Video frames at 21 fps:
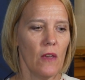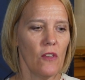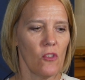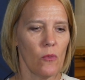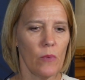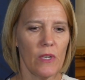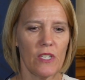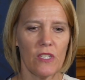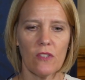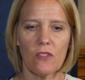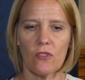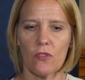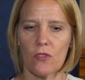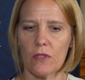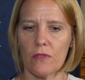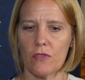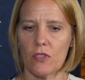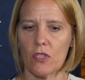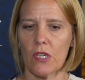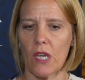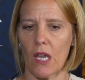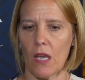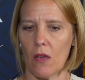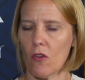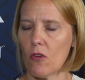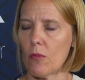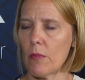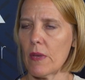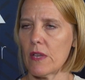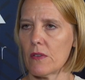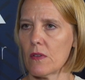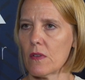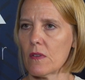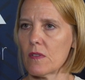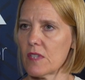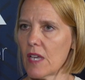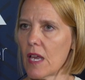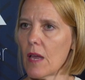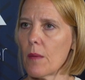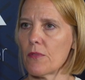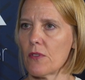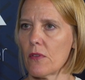So we just sort of took incremental
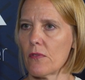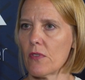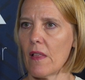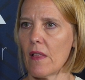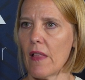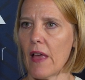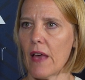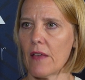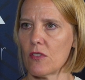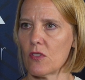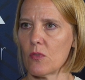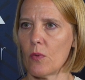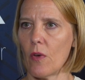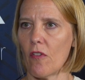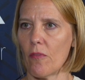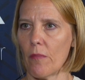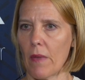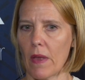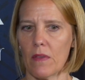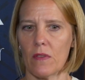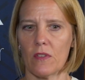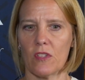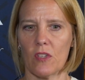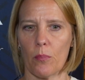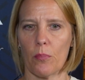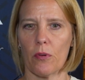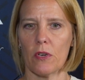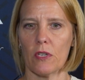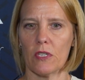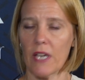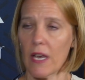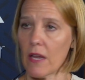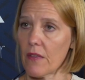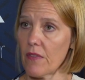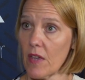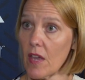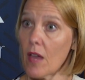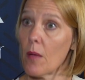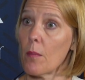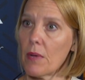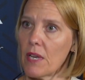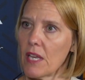steps last 12 months to protect the
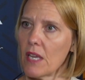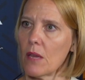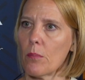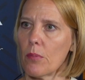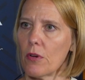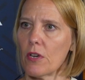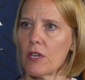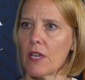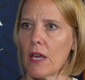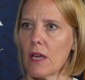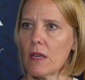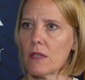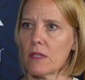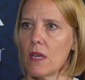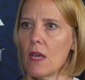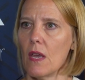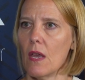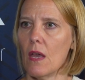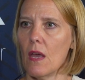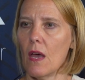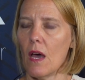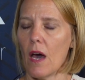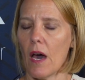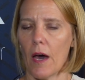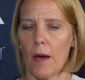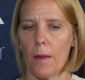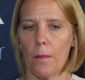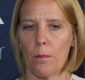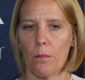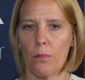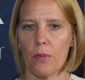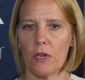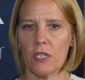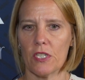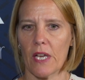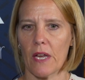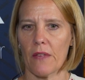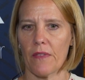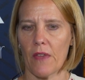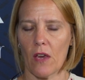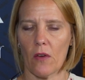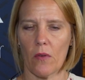company and protect
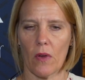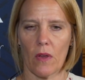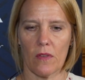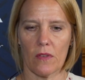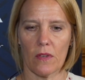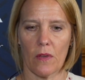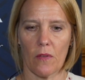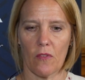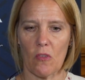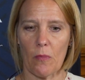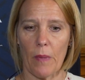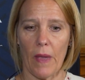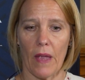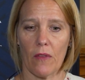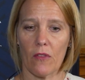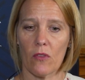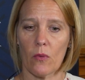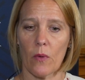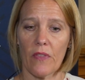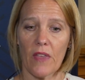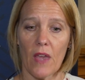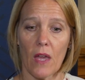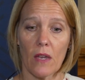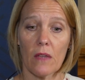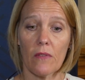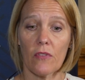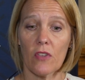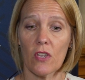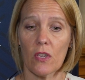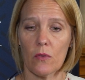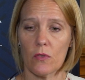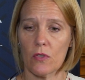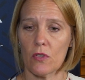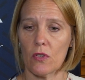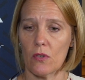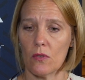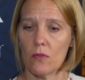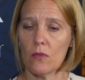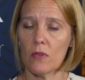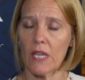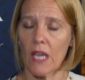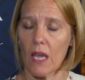that Greenstone spend. So at the end of
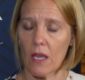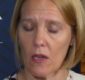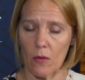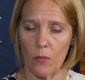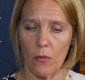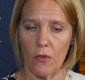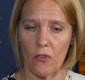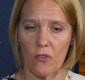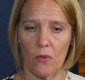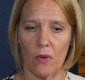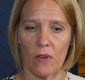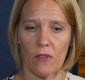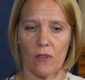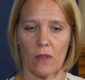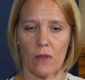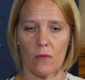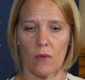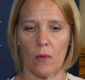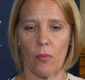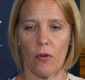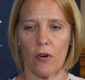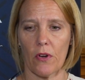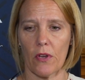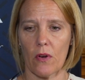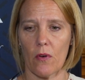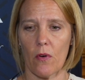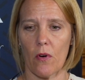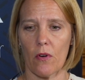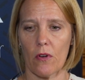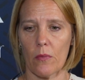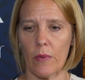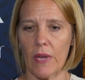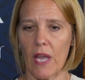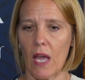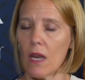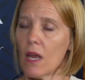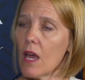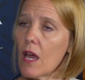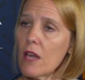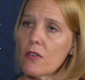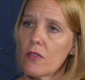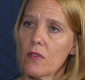Q2, again, our most recently reported quarter, we had
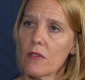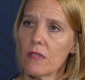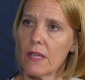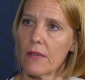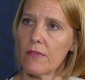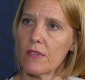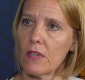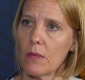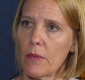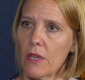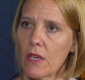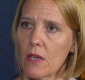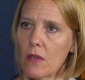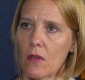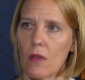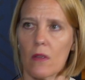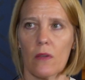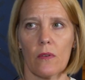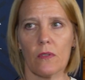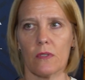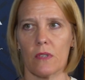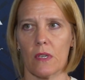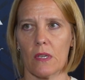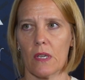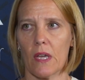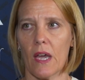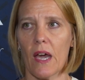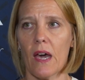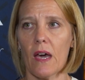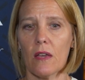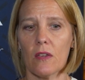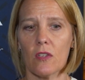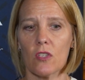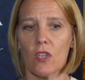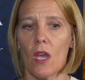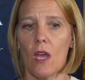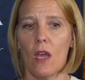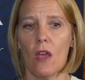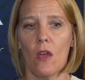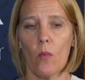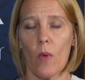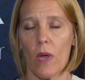$170 million in cash.
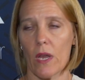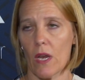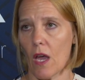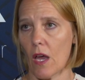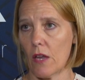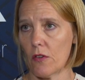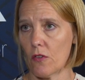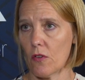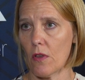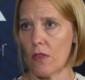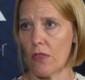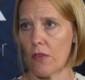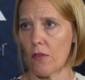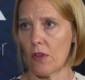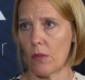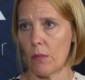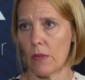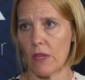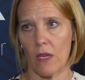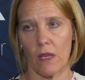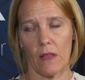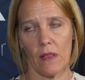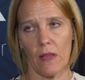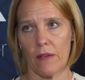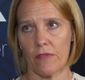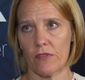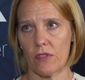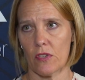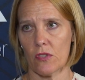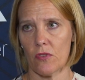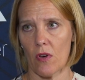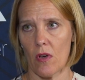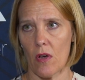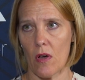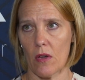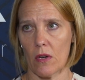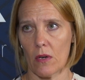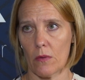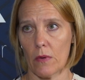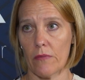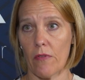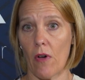We had $130 million left to draw
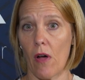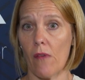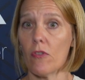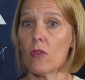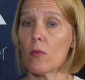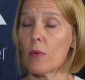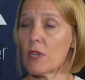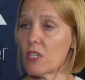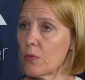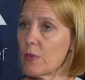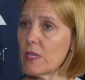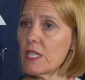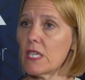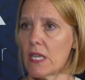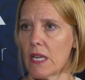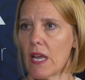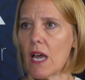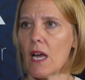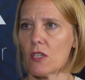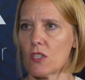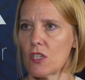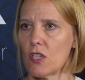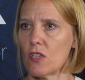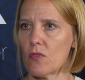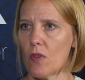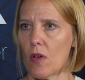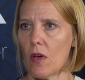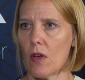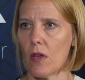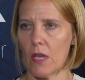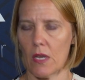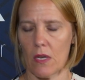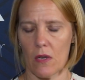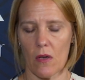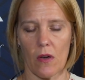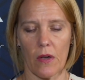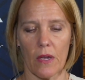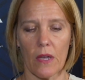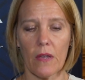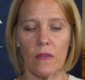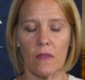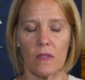on a revolver, which we did actually draw in
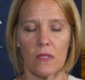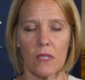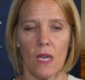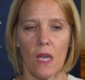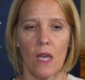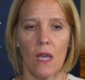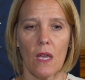August.